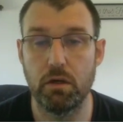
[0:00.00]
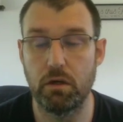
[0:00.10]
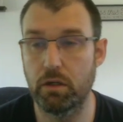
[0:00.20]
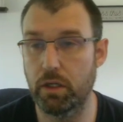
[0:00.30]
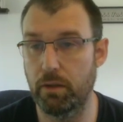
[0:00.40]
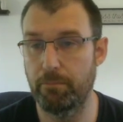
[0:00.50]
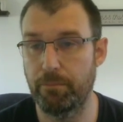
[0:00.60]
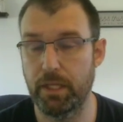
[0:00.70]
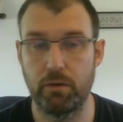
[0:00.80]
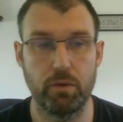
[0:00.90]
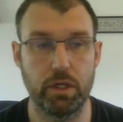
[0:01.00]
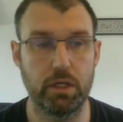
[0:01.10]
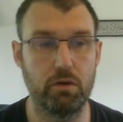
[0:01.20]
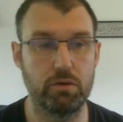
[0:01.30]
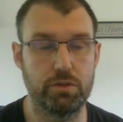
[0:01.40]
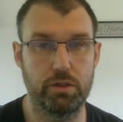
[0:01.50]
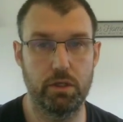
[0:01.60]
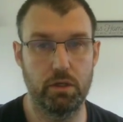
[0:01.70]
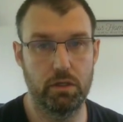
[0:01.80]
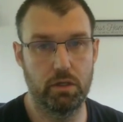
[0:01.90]
Okay, we're going to go
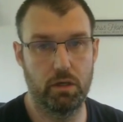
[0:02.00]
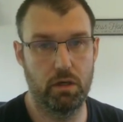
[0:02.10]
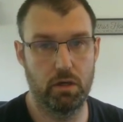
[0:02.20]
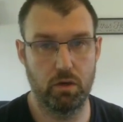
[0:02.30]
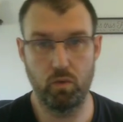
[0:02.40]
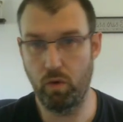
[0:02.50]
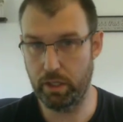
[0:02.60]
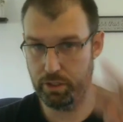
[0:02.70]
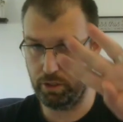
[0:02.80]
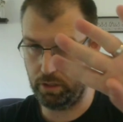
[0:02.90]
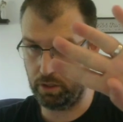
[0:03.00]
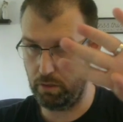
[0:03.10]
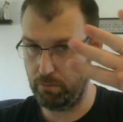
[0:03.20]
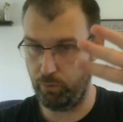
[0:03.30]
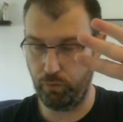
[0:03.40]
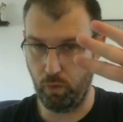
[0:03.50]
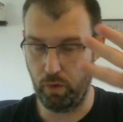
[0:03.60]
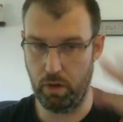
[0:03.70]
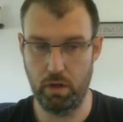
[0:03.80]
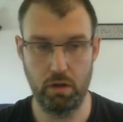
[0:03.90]
to quatrain number 4.